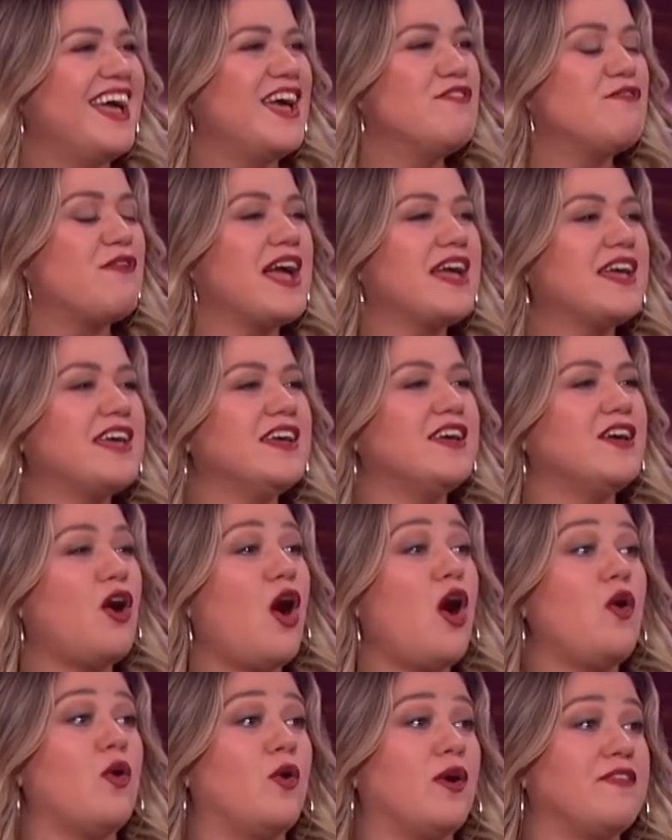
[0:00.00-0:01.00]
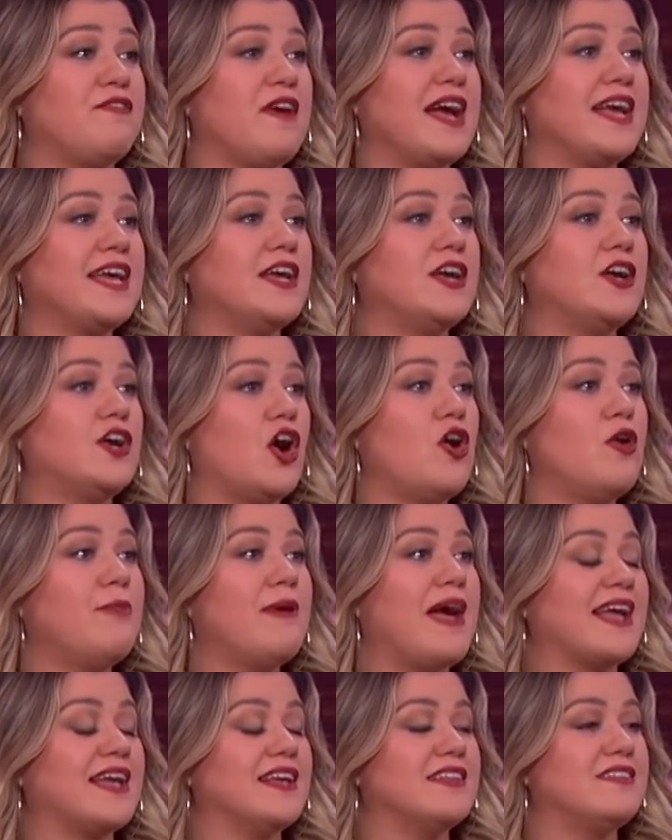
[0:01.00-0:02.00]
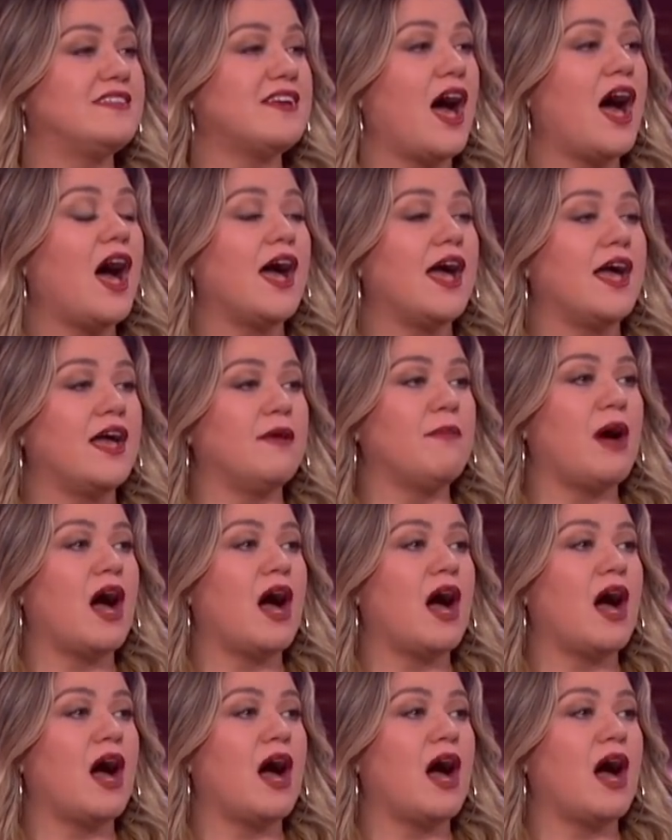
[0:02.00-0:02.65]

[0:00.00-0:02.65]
If I could, oh, if I could go back in time,